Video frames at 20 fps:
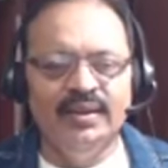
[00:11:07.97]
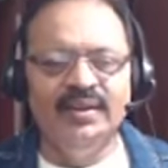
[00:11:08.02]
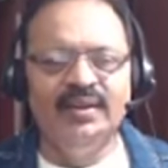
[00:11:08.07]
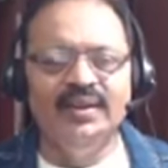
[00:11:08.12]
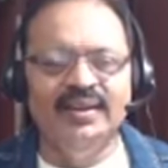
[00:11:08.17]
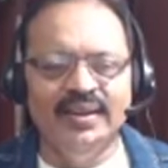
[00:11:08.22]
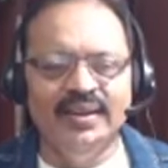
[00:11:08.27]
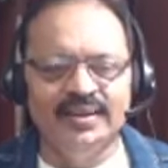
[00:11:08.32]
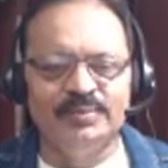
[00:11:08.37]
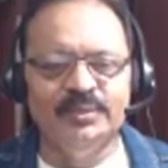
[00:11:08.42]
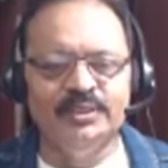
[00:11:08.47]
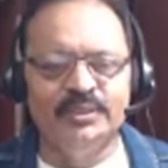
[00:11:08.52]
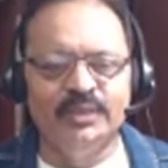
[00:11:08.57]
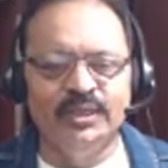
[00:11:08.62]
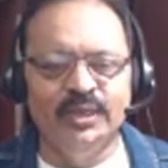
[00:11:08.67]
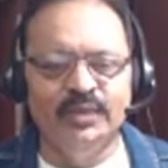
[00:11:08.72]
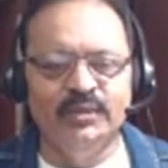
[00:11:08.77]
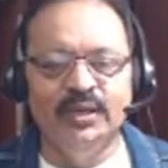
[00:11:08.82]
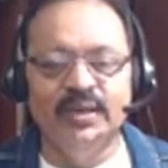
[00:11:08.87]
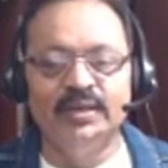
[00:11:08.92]
And let me
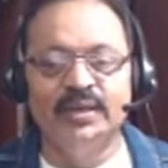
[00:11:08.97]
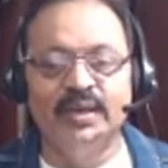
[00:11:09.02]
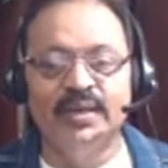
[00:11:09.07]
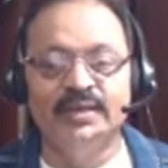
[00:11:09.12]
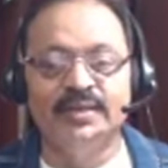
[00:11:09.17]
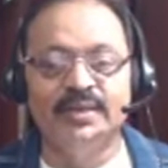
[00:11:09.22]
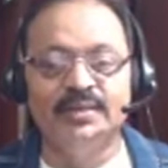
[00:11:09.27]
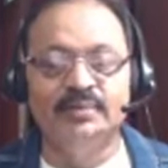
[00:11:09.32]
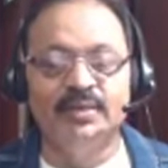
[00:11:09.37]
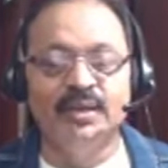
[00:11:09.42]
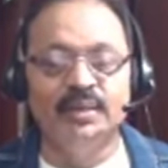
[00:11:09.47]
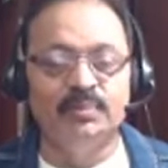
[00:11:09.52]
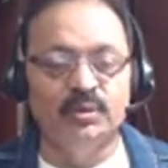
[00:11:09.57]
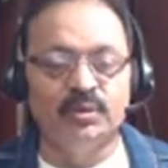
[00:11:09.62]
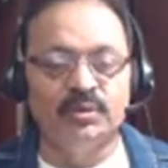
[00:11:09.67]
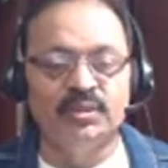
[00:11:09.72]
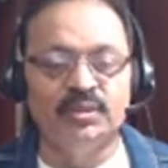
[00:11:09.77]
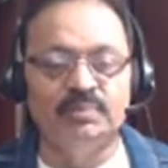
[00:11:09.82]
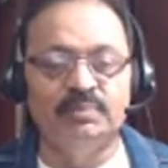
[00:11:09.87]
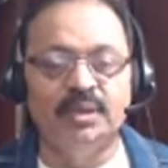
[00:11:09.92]
tell you, I write in my
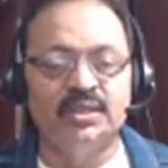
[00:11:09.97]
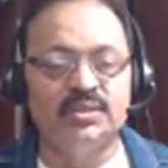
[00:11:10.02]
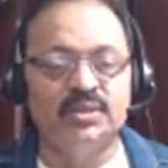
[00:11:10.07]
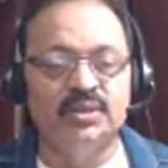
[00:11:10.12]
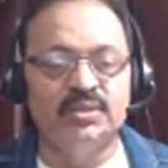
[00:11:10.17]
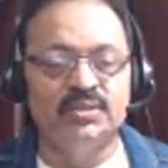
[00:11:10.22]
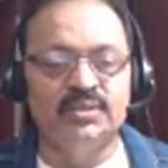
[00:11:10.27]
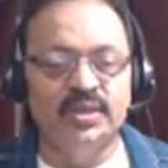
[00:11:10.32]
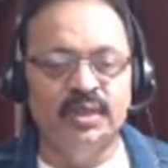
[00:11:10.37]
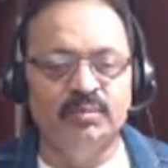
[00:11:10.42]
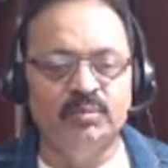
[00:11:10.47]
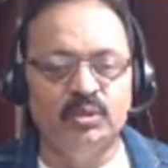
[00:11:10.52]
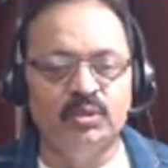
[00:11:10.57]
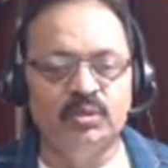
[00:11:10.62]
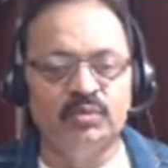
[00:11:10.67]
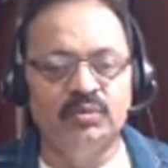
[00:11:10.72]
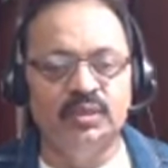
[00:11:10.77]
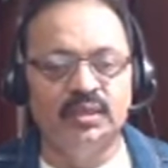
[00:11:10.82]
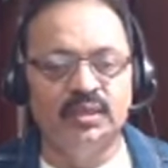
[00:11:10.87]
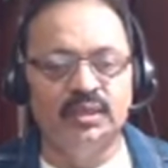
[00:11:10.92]
book, The Bachelor's
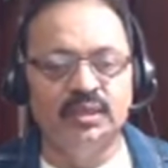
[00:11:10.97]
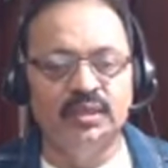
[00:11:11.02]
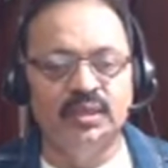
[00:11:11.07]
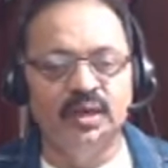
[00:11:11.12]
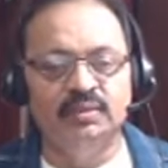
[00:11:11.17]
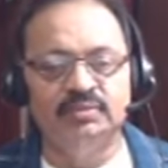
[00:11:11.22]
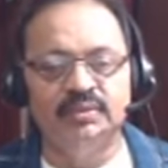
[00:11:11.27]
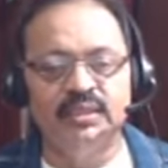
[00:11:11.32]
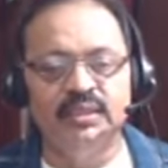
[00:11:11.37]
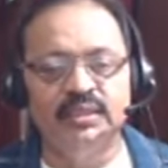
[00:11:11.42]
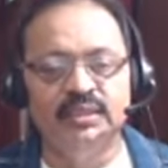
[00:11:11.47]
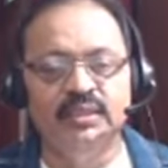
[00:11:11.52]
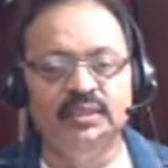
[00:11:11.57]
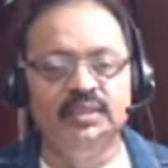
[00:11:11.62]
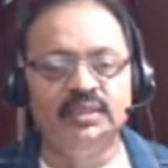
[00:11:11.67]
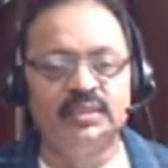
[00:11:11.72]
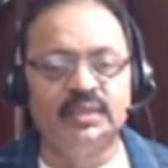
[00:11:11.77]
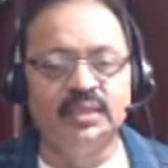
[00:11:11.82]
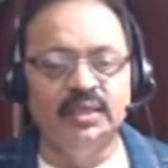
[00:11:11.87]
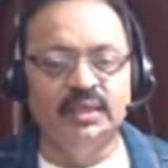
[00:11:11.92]
Handbook, okay, after
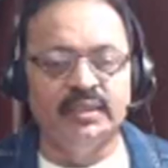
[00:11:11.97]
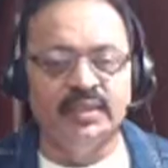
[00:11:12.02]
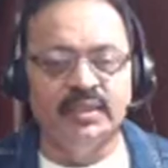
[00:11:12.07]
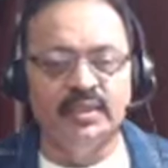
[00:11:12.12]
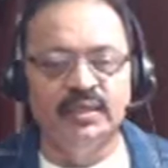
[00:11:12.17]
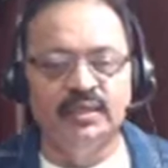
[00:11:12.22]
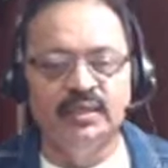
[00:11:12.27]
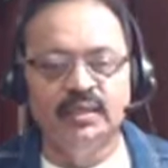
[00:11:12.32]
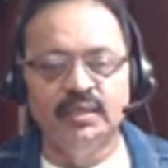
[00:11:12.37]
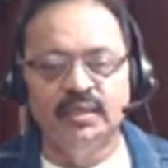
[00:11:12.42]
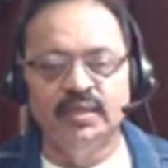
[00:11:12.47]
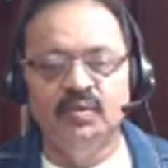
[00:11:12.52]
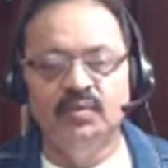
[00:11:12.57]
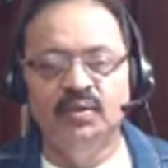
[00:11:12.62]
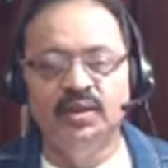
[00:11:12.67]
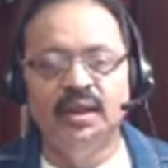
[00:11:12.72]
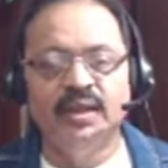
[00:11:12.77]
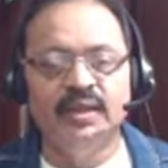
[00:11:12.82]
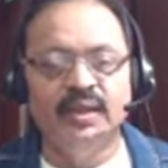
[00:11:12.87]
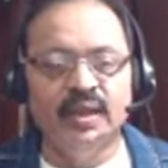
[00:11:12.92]
years later,
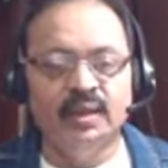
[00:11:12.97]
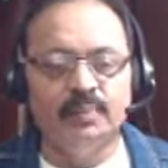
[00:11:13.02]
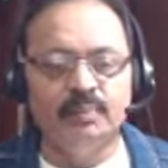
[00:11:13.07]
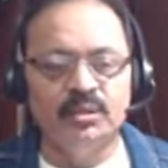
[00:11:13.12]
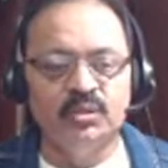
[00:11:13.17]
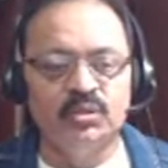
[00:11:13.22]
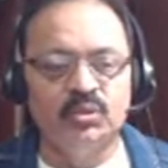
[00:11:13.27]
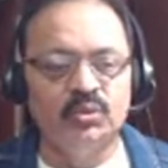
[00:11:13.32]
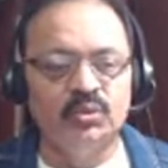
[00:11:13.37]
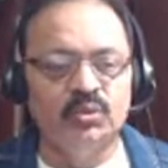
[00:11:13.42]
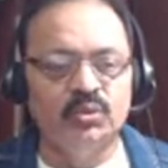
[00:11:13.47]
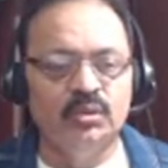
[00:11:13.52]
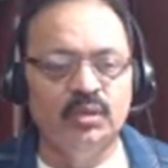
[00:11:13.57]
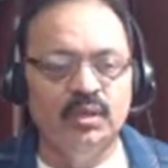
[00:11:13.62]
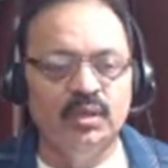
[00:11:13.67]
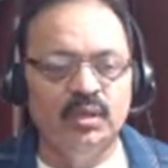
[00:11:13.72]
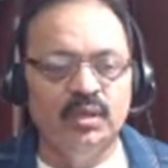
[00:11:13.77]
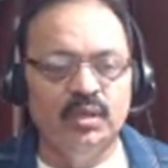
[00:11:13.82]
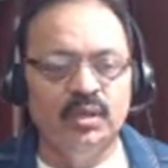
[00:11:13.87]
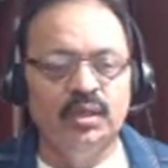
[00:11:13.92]
when I happen to
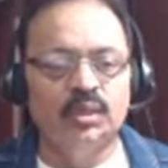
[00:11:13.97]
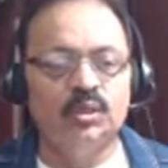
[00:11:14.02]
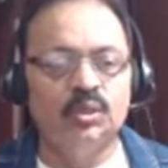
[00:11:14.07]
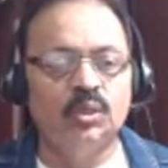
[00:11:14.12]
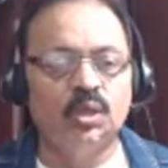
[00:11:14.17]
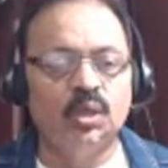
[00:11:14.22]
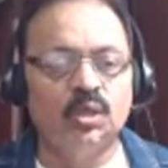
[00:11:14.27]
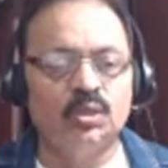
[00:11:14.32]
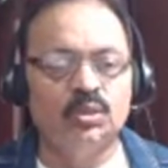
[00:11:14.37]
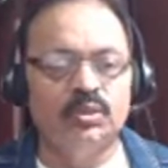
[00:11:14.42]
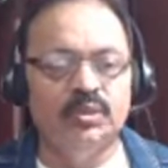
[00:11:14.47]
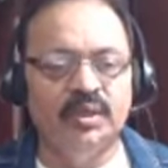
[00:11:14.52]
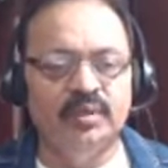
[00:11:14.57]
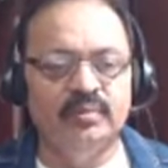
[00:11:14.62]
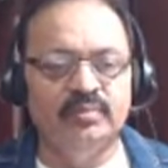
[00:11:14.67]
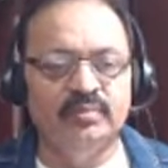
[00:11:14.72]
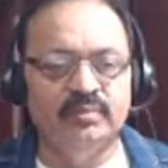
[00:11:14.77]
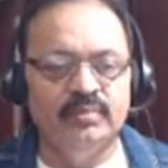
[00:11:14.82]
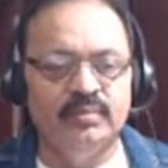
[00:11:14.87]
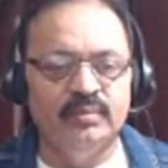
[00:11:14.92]
talk to
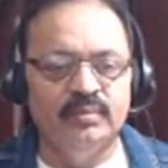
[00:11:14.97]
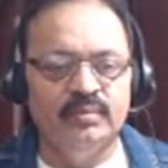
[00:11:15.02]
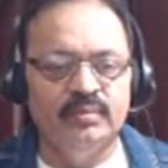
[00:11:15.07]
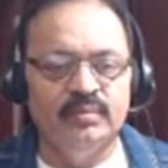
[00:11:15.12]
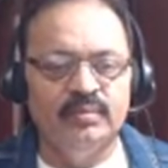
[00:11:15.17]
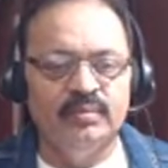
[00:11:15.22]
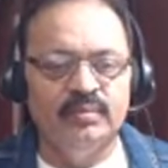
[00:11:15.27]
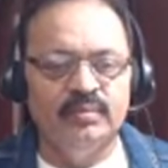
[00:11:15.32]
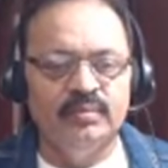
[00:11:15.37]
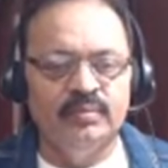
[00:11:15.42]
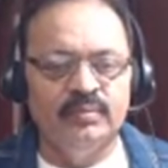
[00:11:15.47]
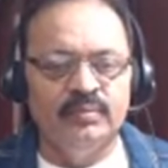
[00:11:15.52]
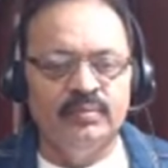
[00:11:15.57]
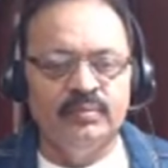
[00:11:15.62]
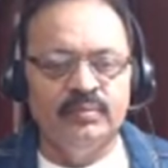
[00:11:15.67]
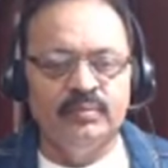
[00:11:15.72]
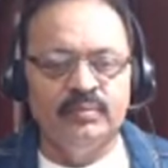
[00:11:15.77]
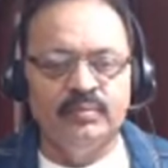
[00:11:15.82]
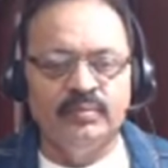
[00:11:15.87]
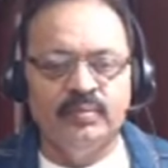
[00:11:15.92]
them
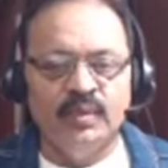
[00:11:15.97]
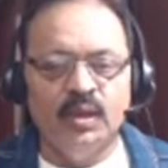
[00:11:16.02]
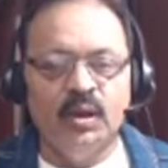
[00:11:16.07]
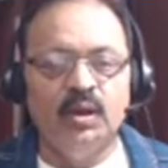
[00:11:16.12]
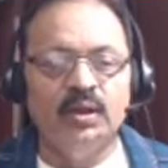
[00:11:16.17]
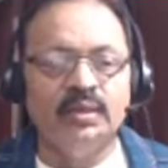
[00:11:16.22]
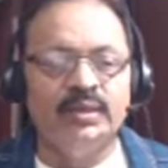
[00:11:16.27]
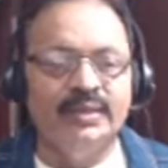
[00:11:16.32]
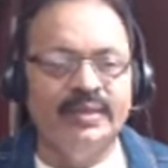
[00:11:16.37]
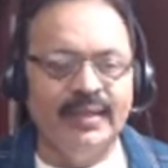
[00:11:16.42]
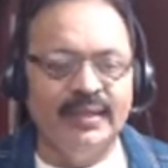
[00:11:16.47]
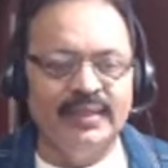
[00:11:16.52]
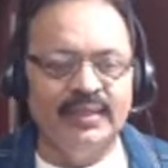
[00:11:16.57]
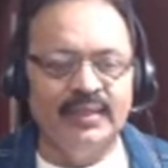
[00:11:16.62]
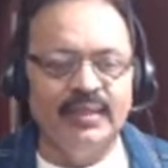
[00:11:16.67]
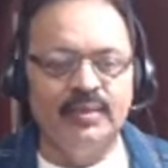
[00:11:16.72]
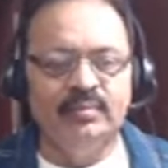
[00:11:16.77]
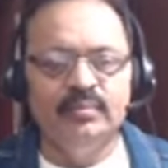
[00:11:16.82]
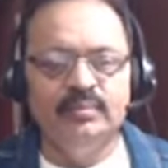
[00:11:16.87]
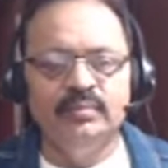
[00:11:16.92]
or tell
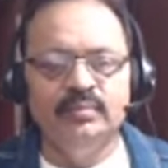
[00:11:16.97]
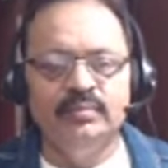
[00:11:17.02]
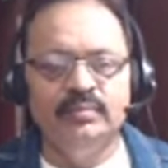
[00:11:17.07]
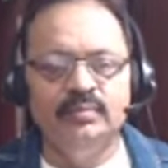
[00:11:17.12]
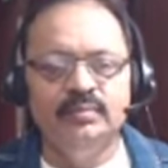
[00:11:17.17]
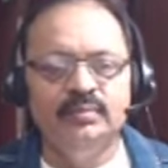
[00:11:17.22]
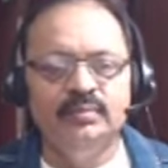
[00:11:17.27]
them